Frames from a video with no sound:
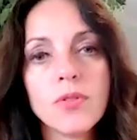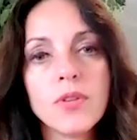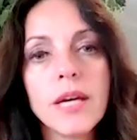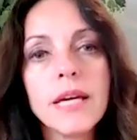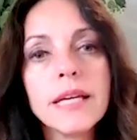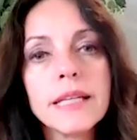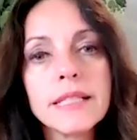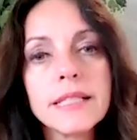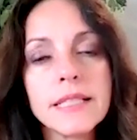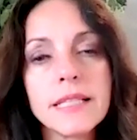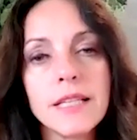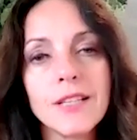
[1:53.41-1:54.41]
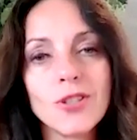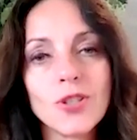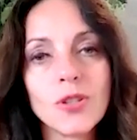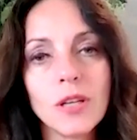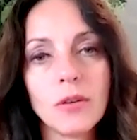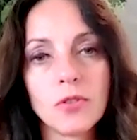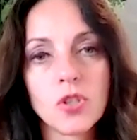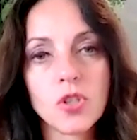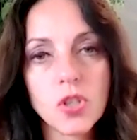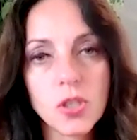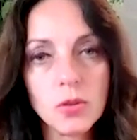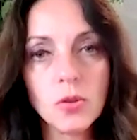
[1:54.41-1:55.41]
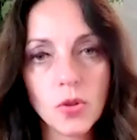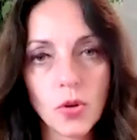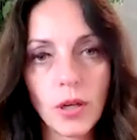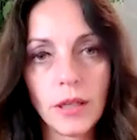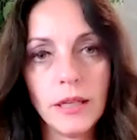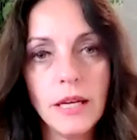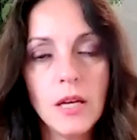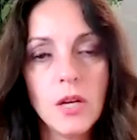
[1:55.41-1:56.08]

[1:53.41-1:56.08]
they can teach their children.